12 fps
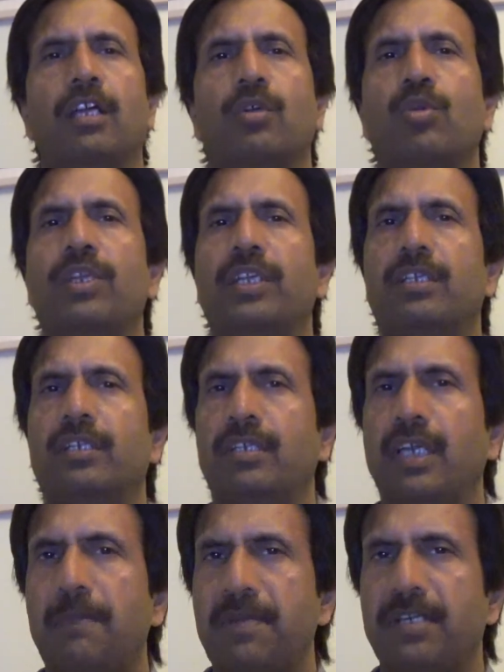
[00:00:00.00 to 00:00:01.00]
chronic
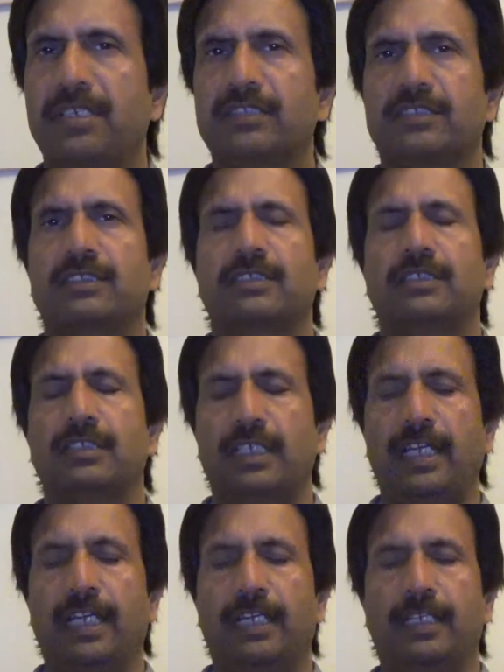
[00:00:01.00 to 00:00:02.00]
hepatitis
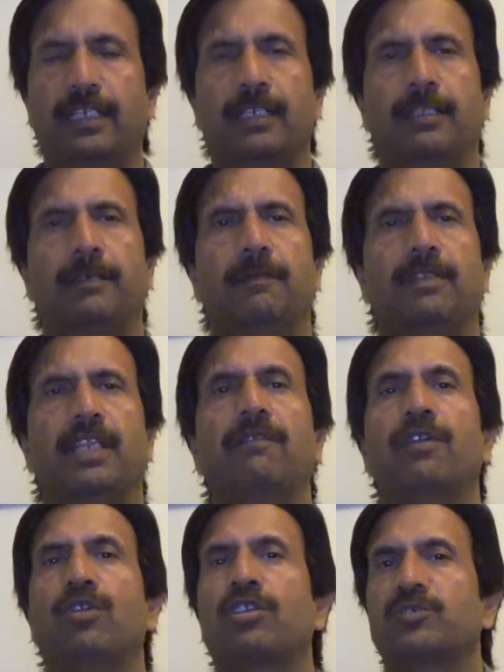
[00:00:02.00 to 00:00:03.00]
and the
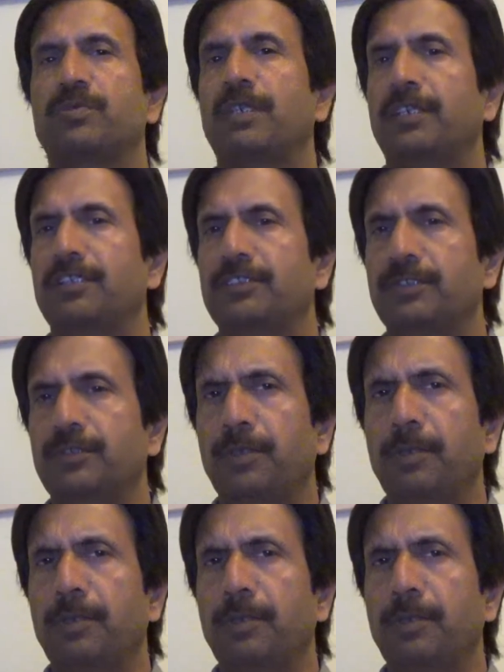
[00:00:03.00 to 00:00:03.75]
liver transplantation,